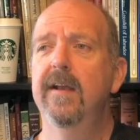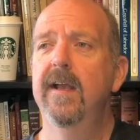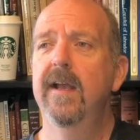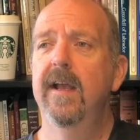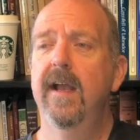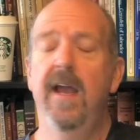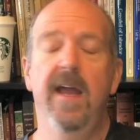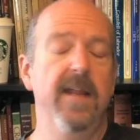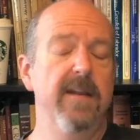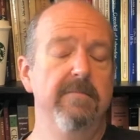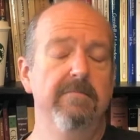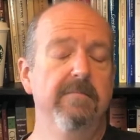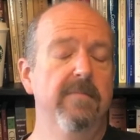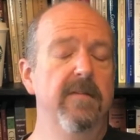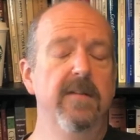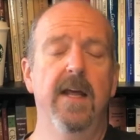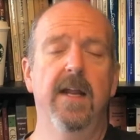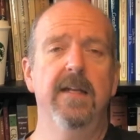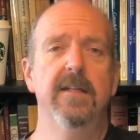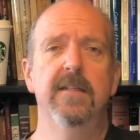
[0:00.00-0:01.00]
And
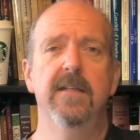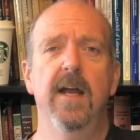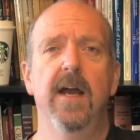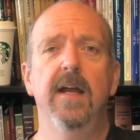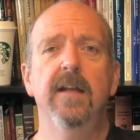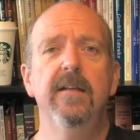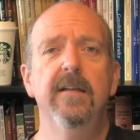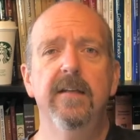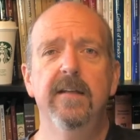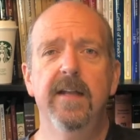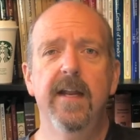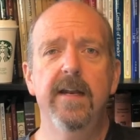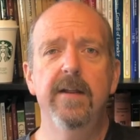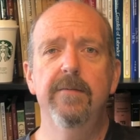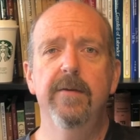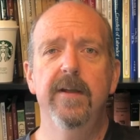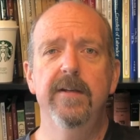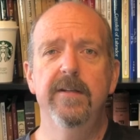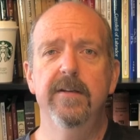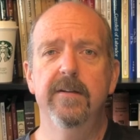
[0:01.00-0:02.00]
that is not in any
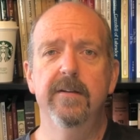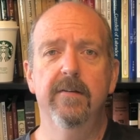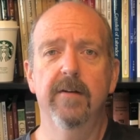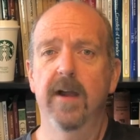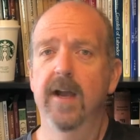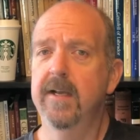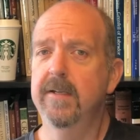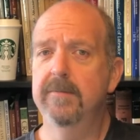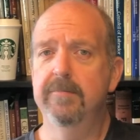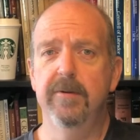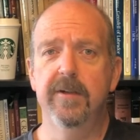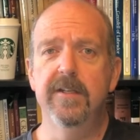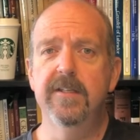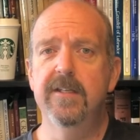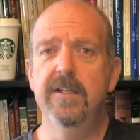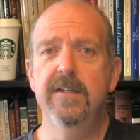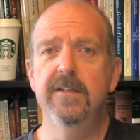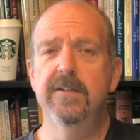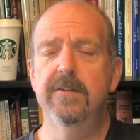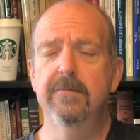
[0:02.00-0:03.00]
way to decry
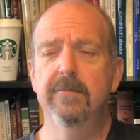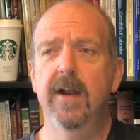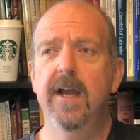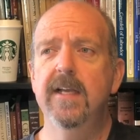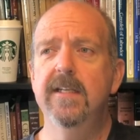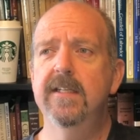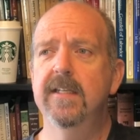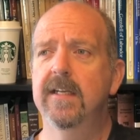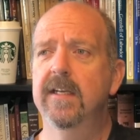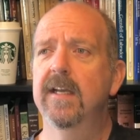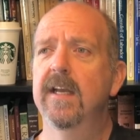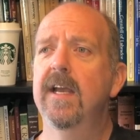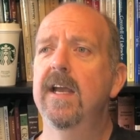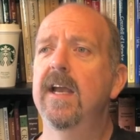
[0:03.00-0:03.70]
Springsteen's The Rising.